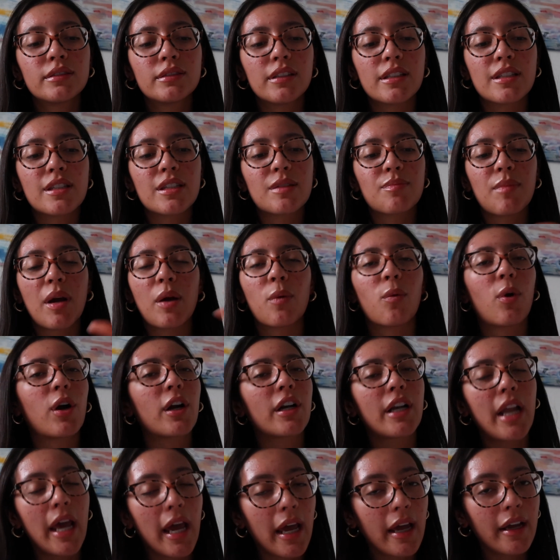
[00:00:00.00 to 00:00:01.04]
This is my
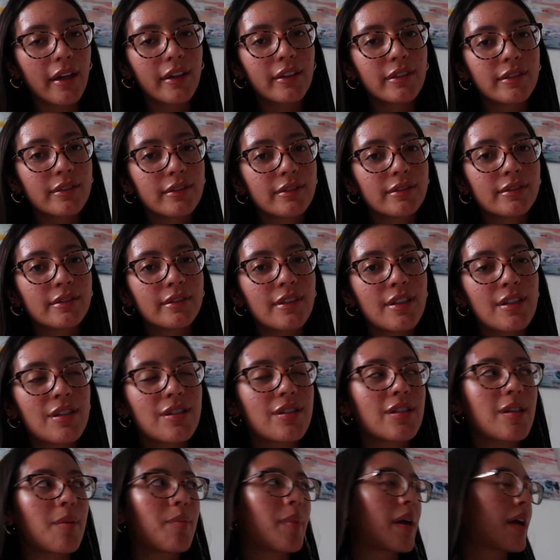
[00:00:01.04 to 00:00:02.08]
work day.
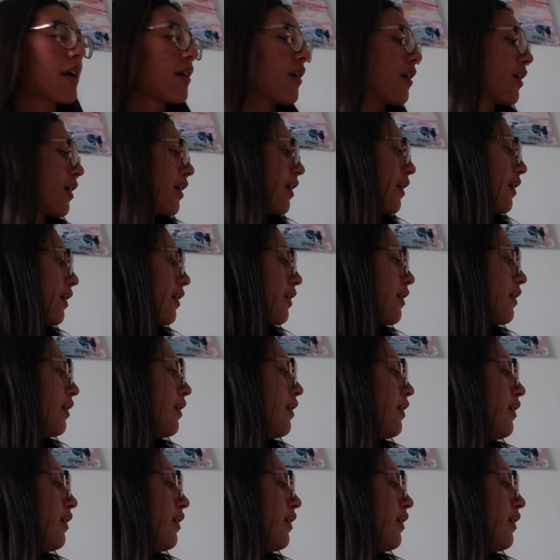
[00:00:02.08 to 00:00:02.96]
Sipping on a